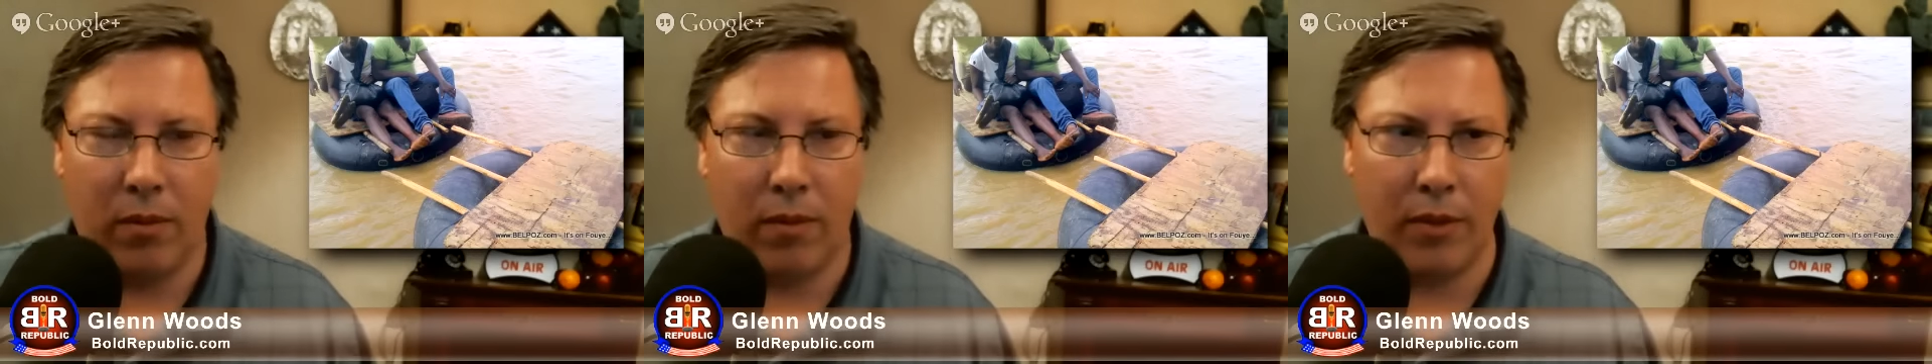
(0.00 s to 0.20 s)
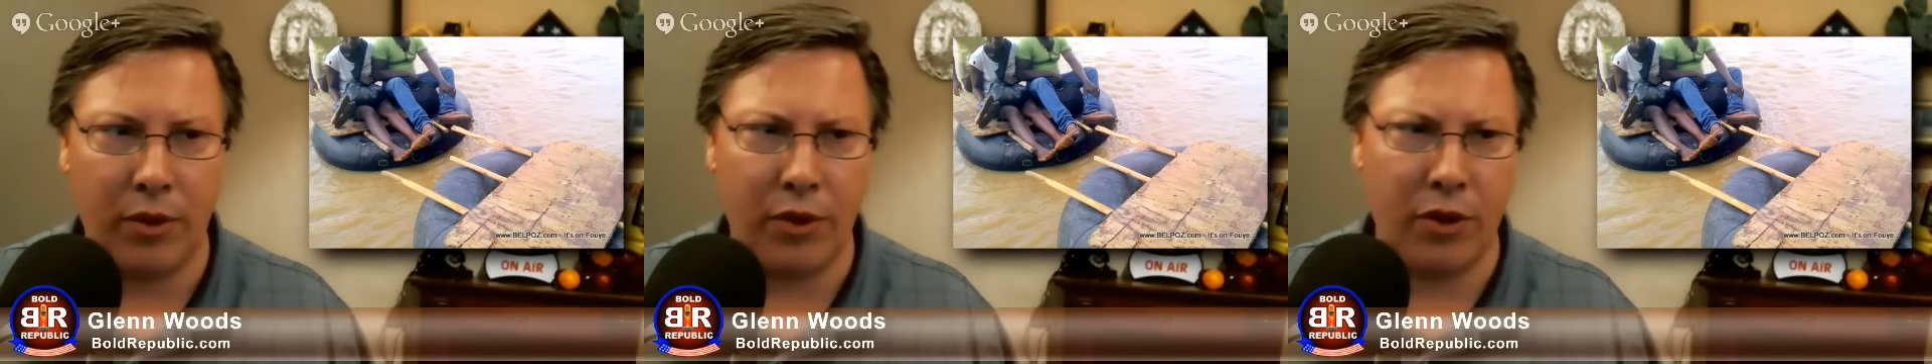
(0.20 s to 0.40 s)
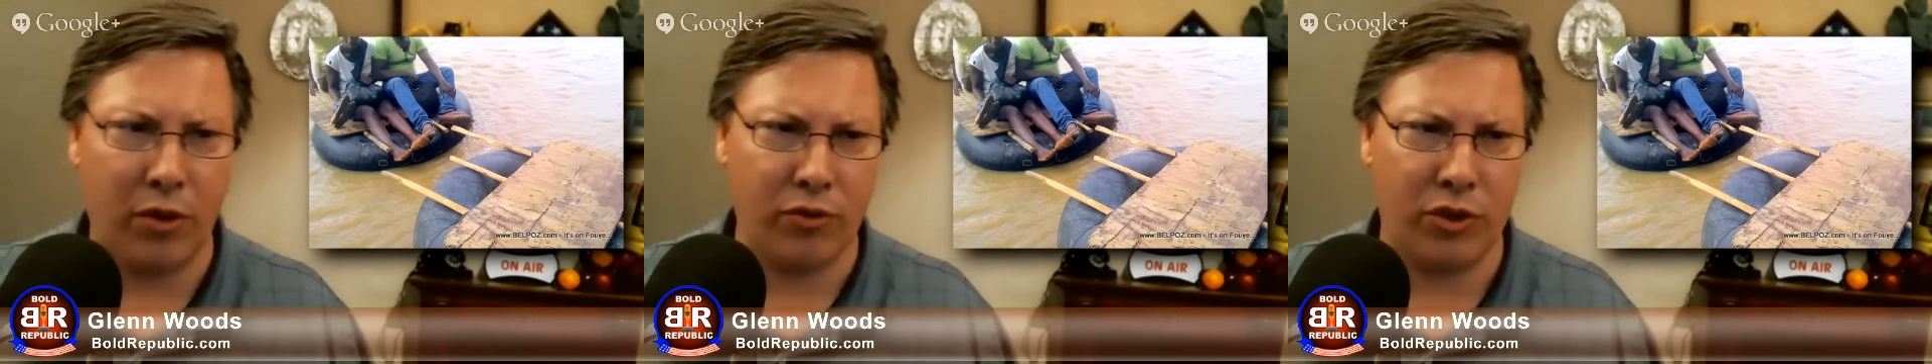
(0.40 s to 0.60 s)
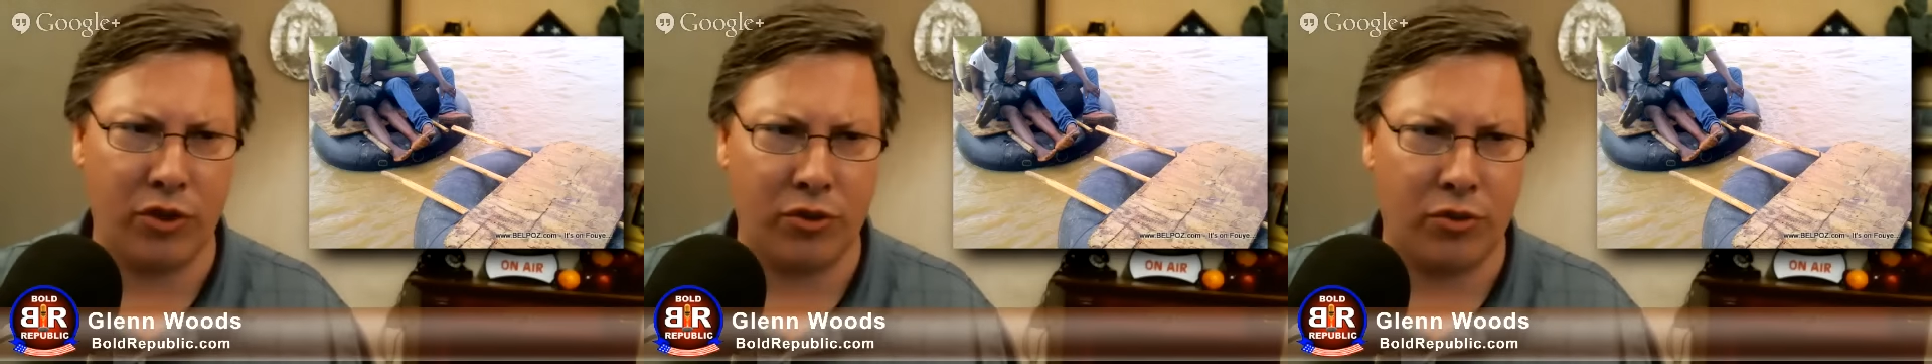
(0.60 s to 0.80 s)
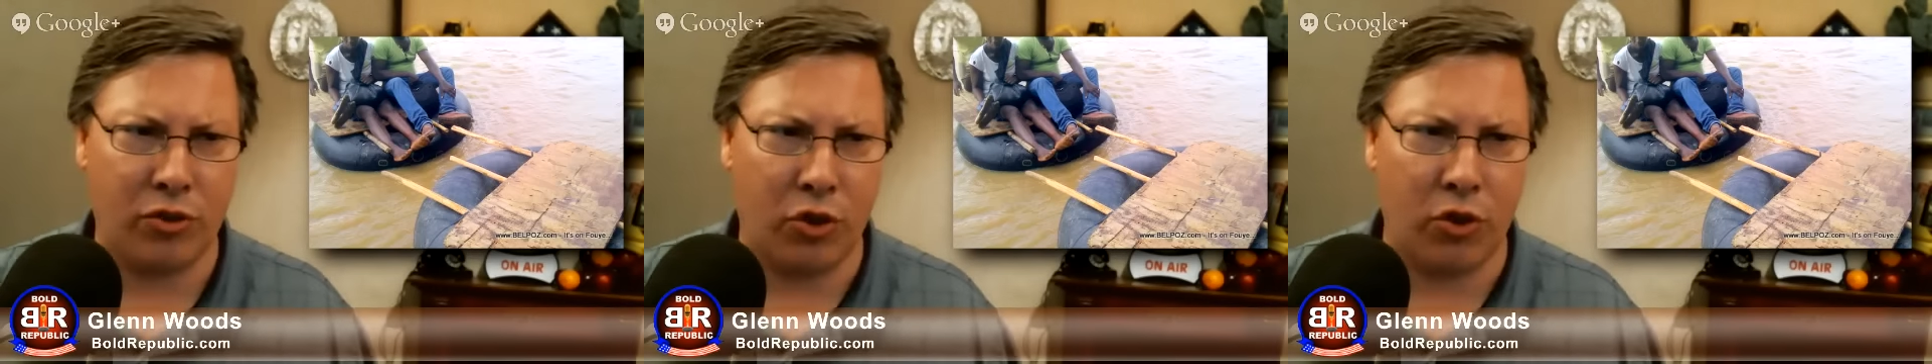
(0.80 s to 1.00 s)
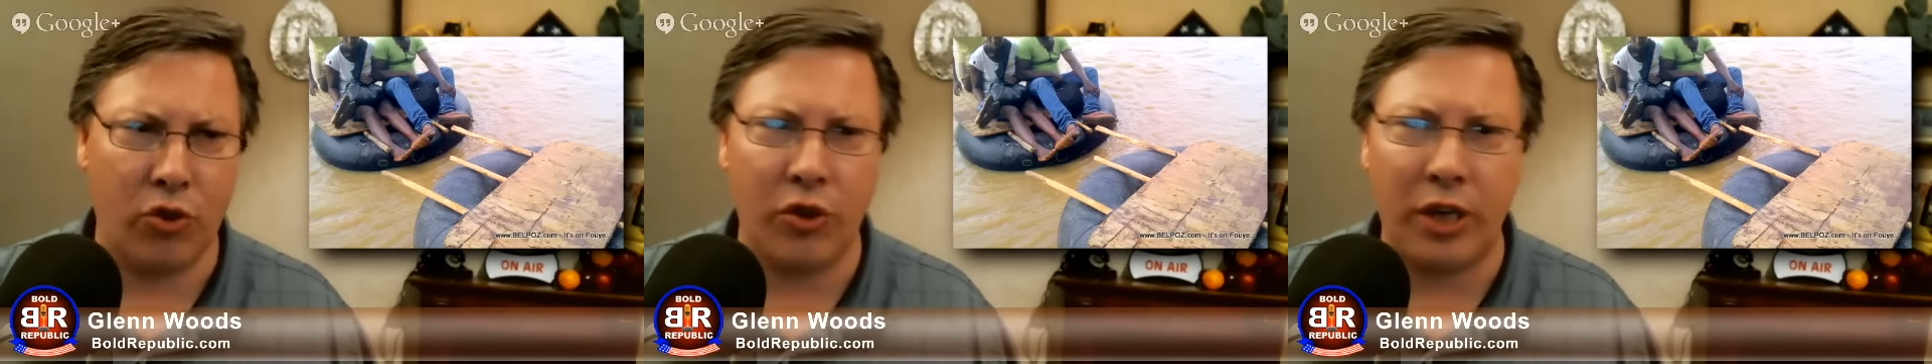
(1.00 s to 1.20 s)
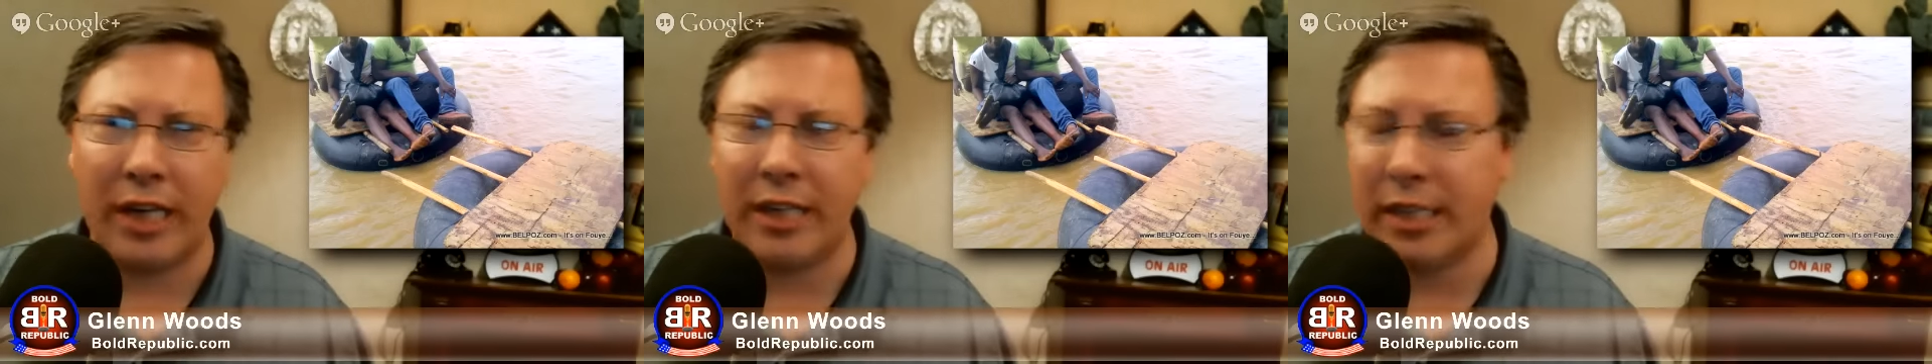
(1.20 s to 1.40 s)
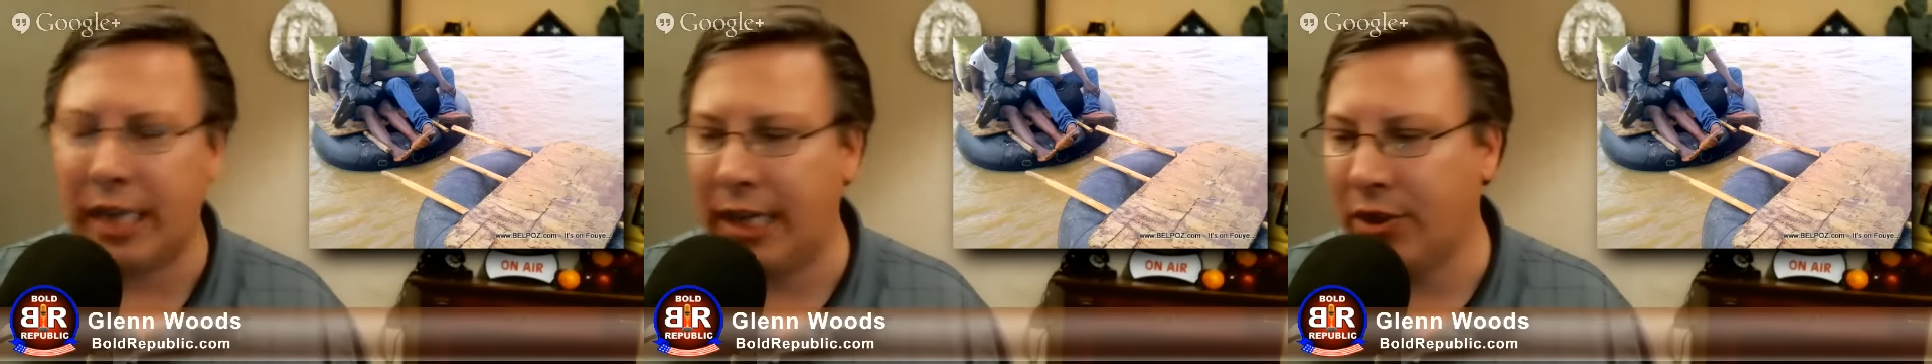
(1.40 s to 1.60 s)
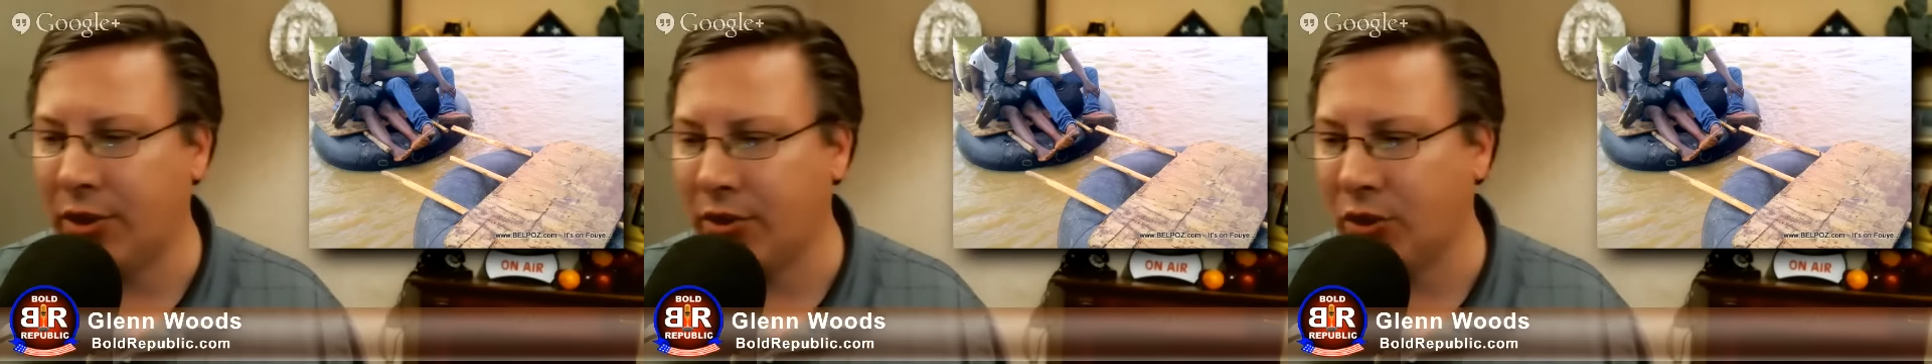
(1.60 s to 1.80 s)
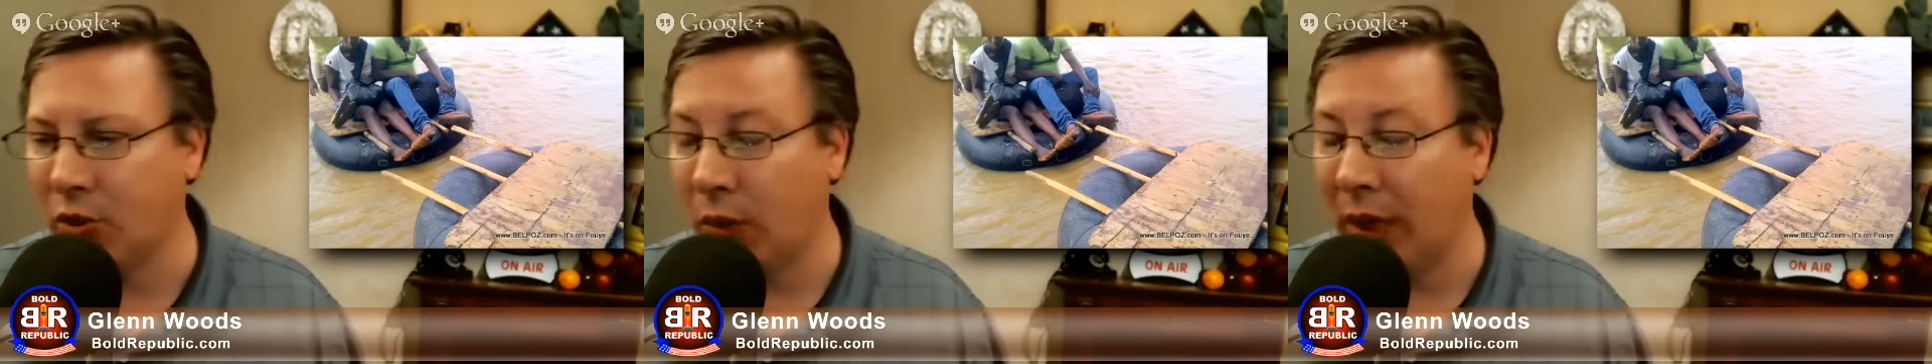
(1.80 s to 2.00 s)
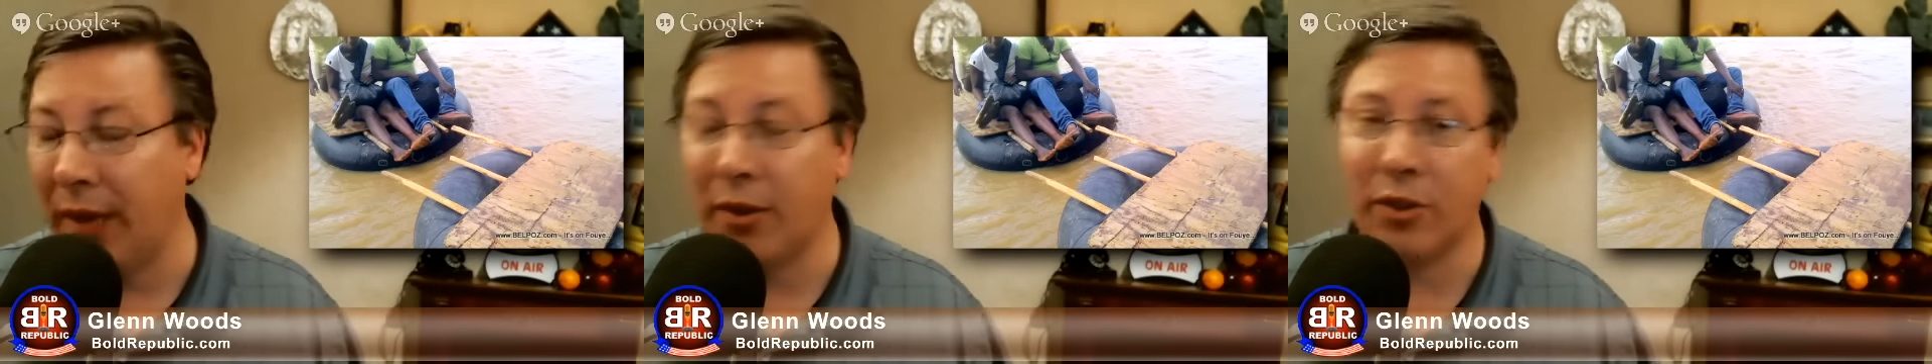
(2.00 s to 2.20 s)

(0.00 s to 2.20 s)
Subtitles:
you don't just turn these Haitians away,